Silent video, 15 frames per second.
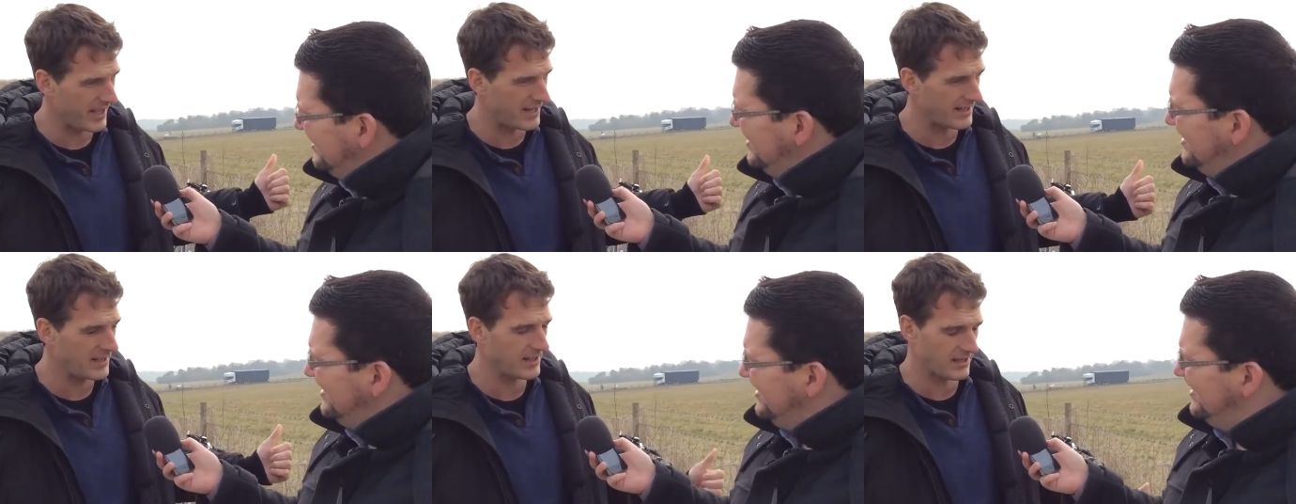
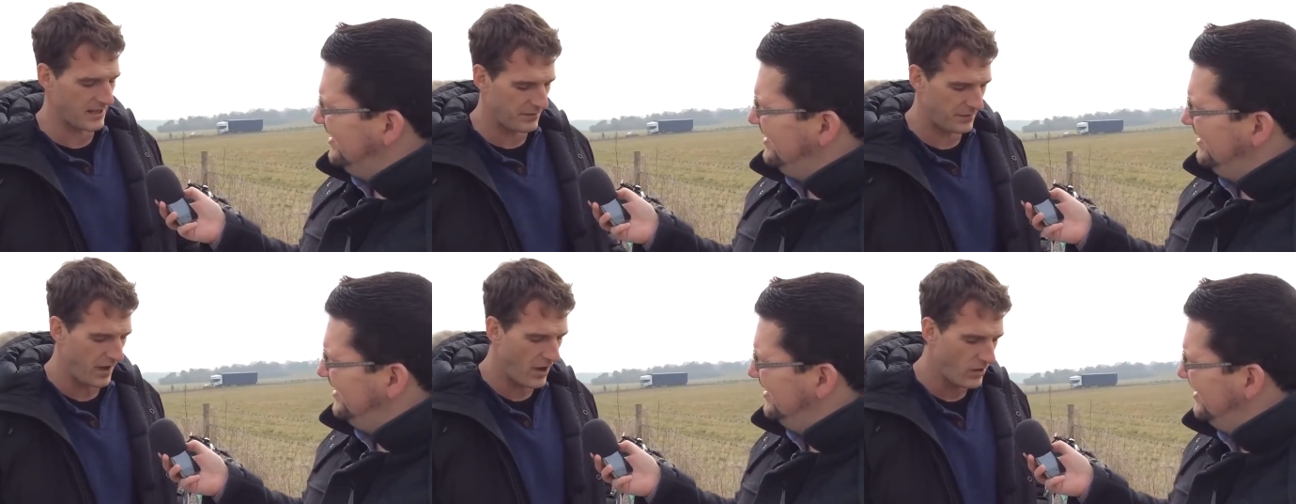Speaker 1: And look,
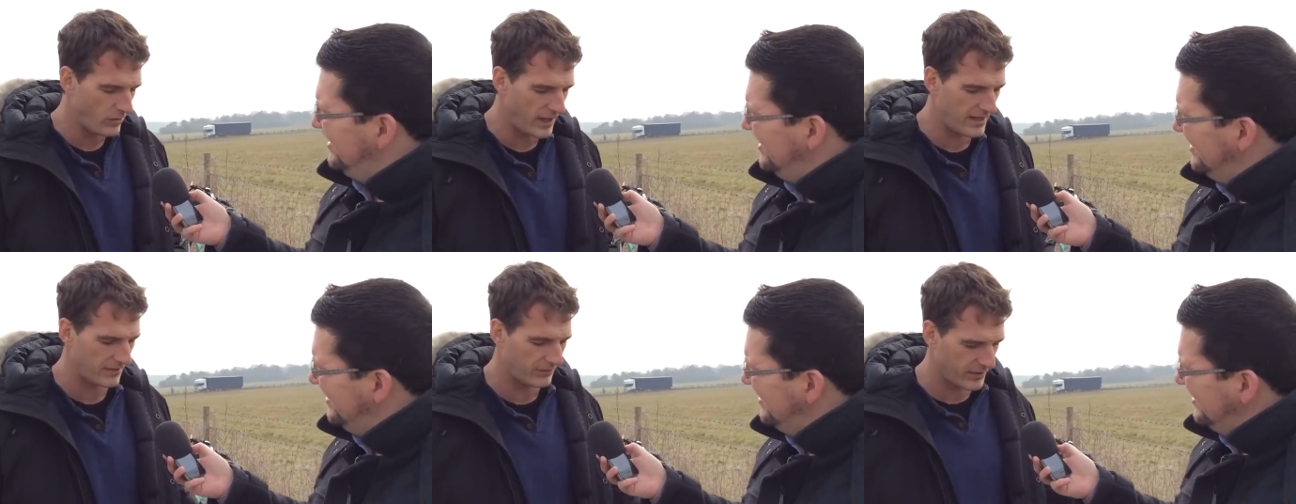if the whole
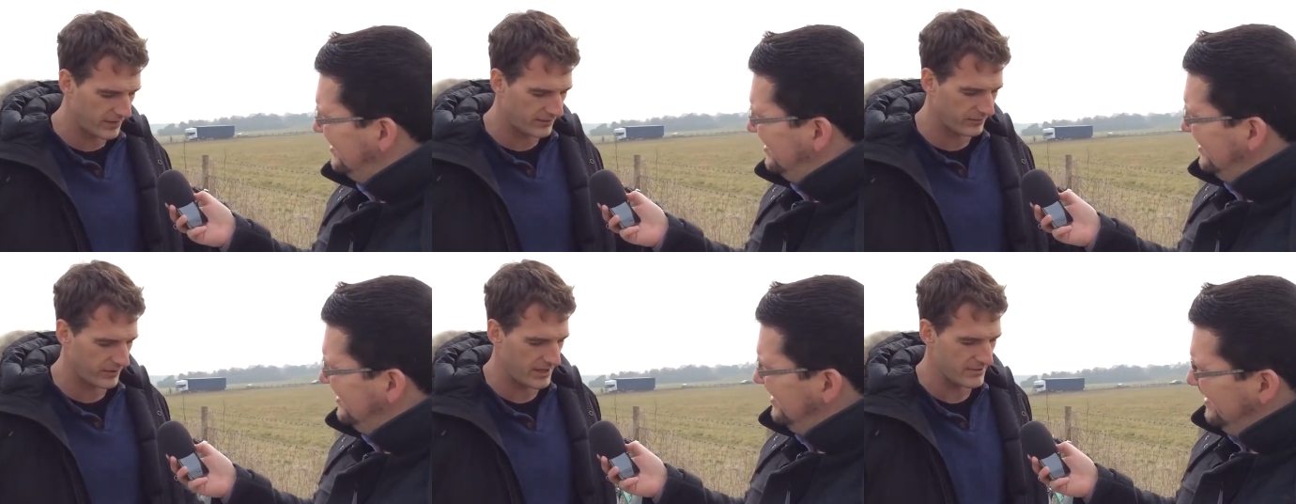
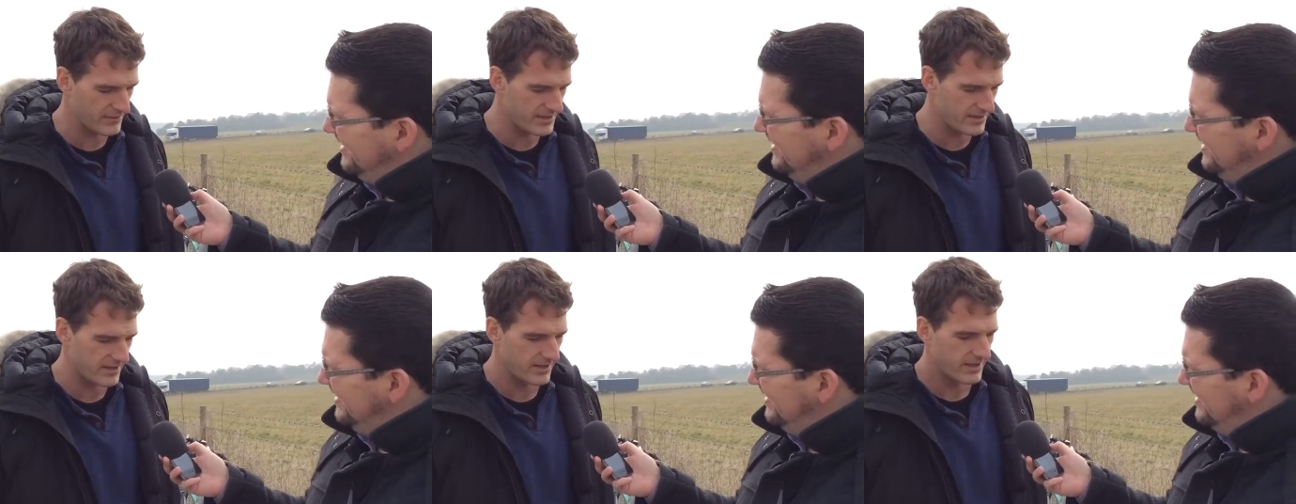A303
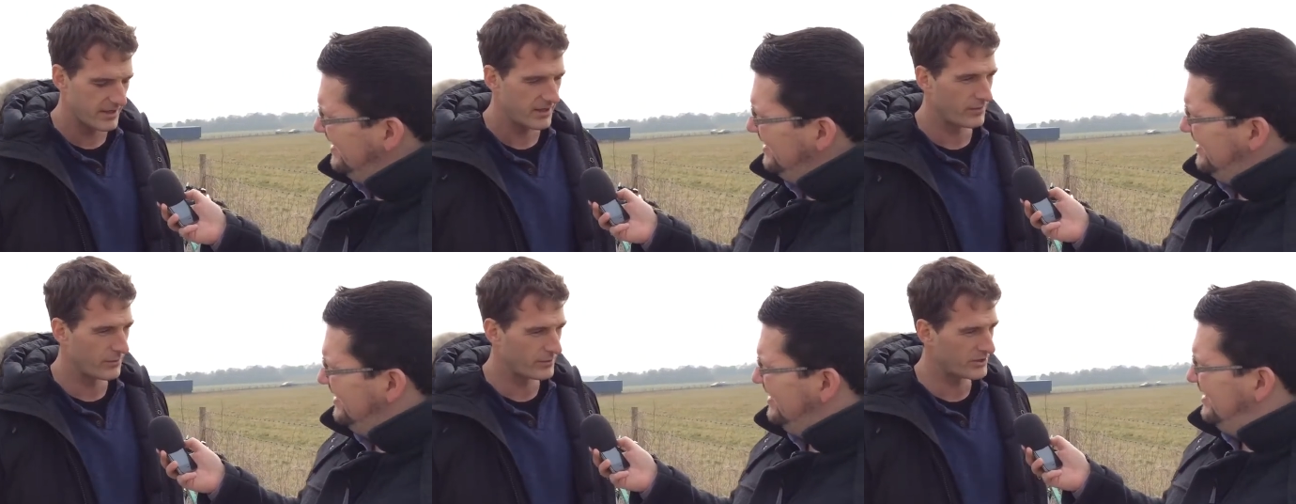was
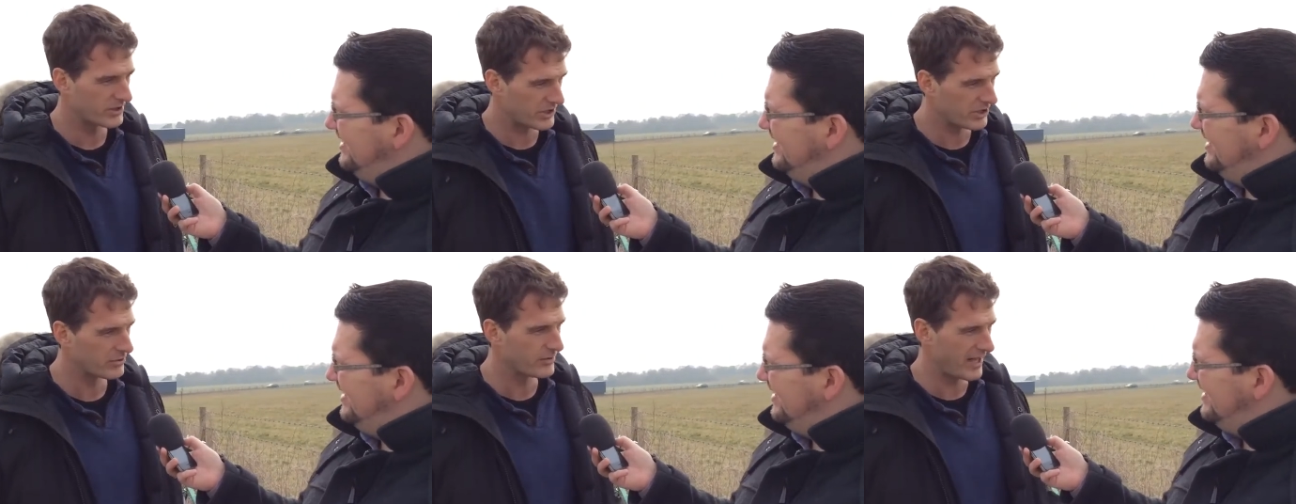was
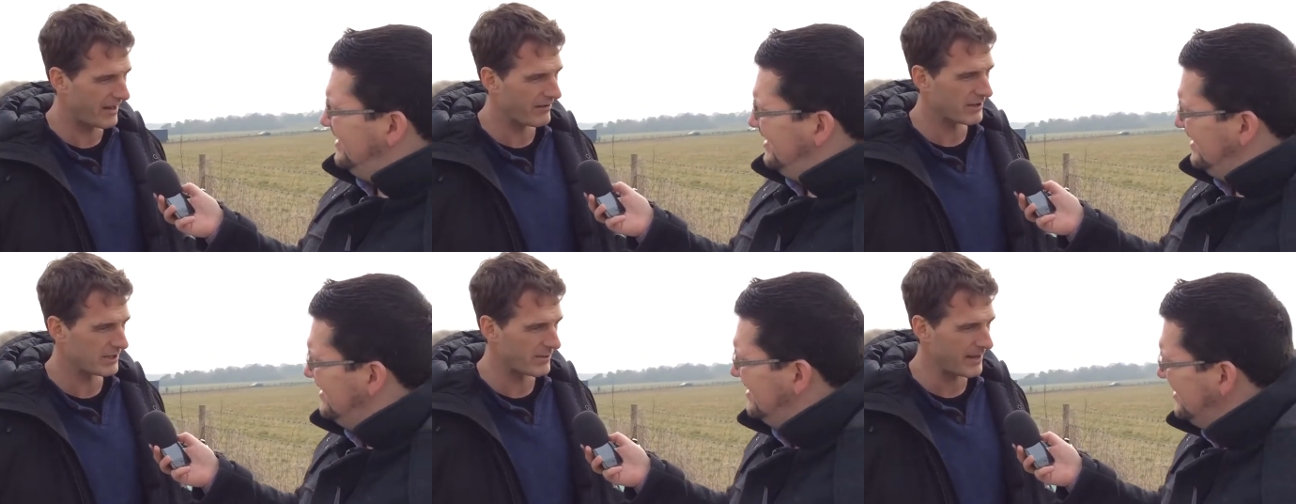dual
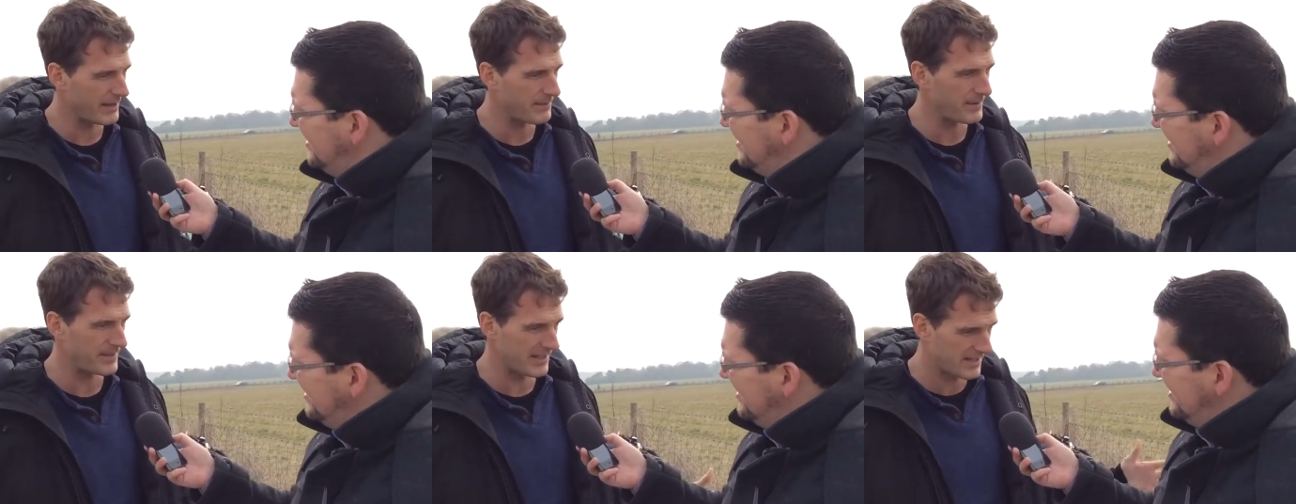carriageway,
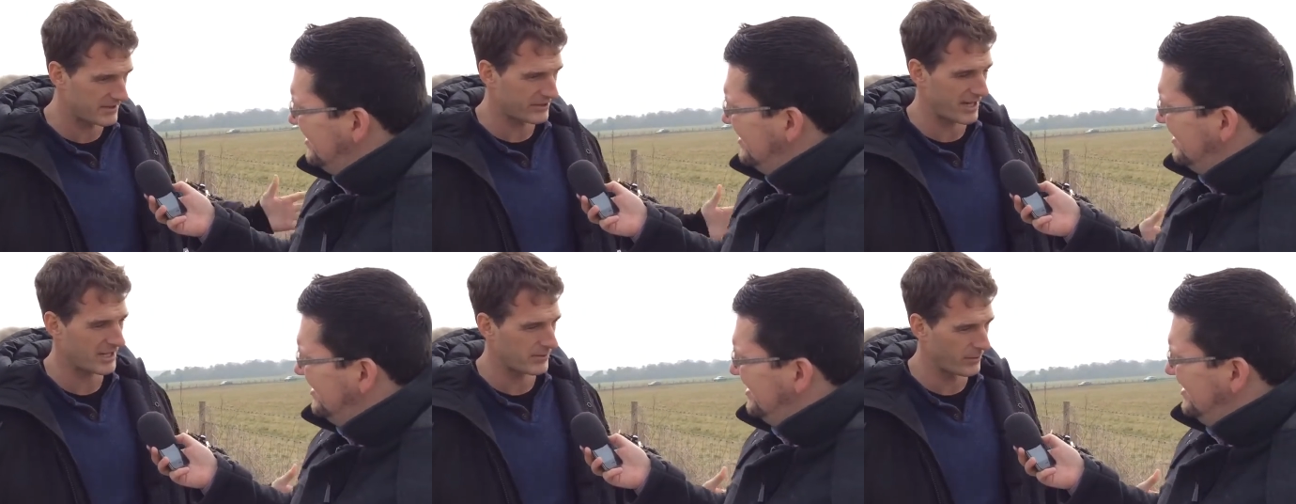but this
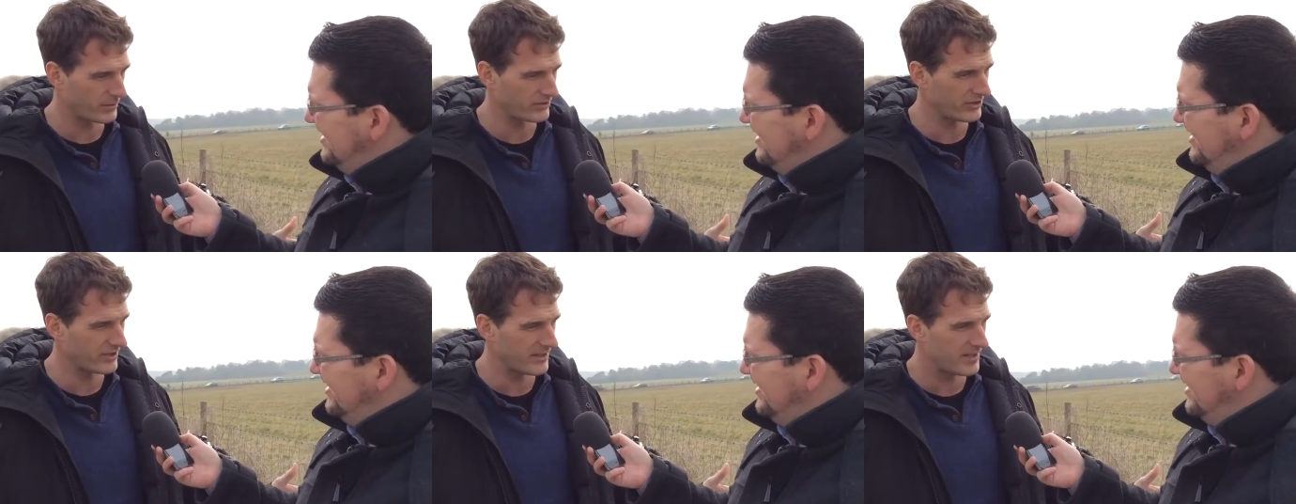stretch
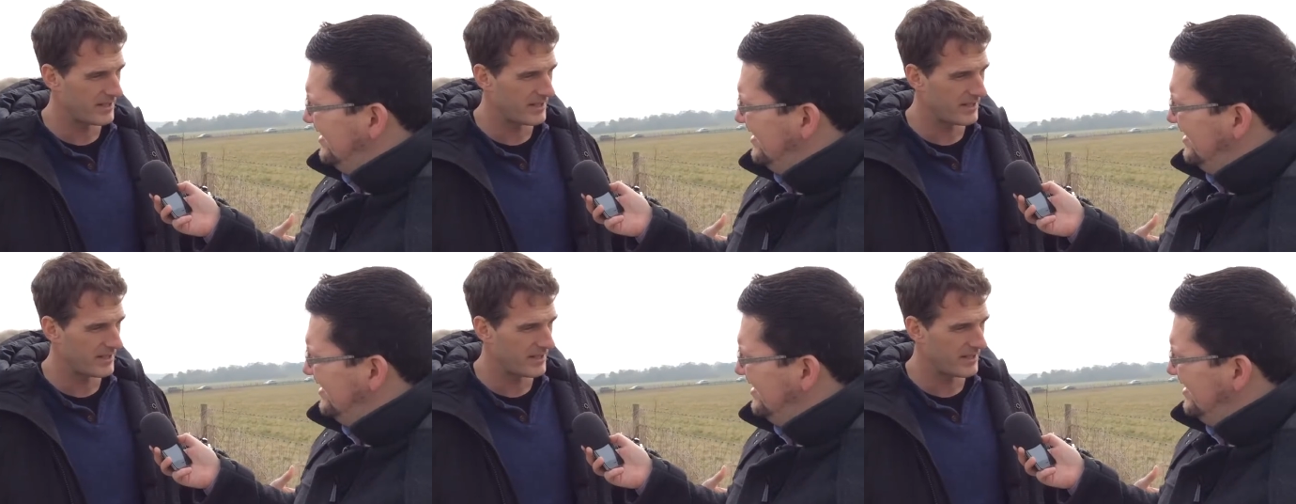wasn't,